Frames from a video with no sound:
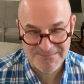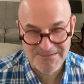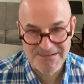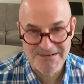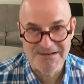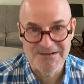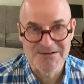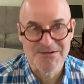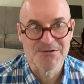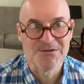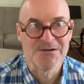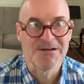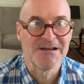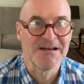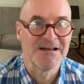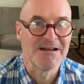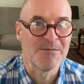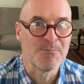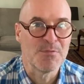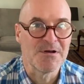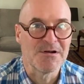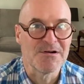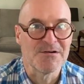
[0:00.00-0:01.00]
then I could have had
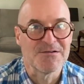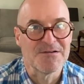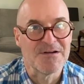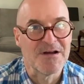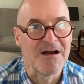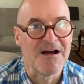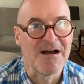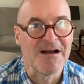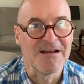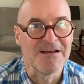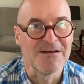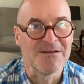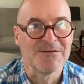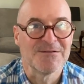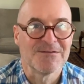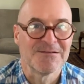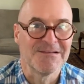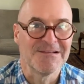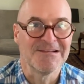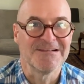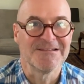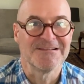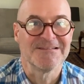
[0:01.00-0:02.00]
a better diet,
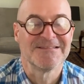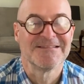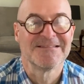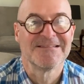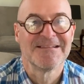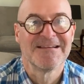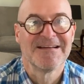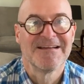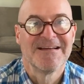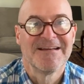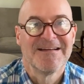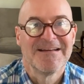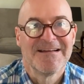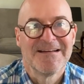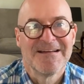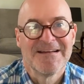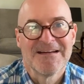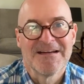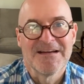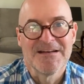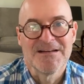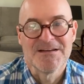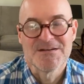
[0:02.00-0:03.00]
you know?
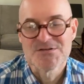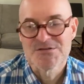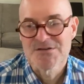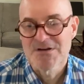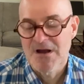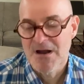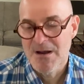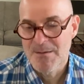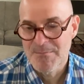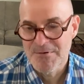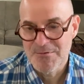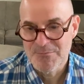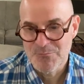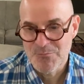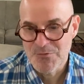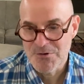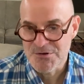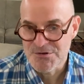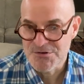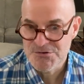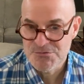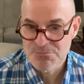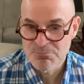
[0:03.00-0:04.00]
And his comment
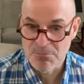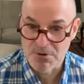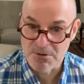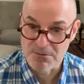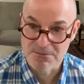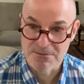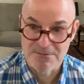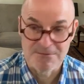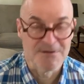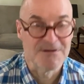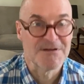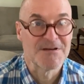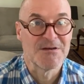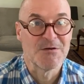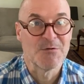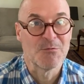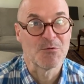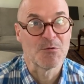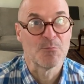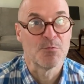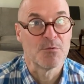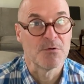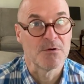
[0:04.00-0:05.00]
was, well, you're lucky you
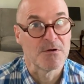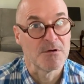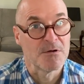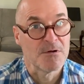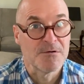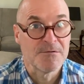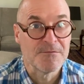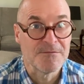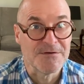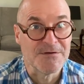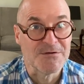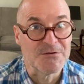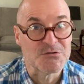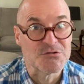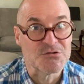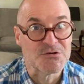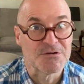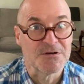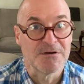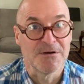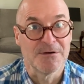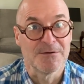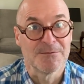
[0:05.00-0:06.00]
weren't born 100 years
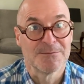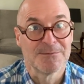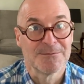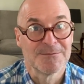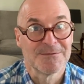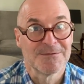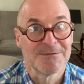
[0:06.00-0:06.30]
ago,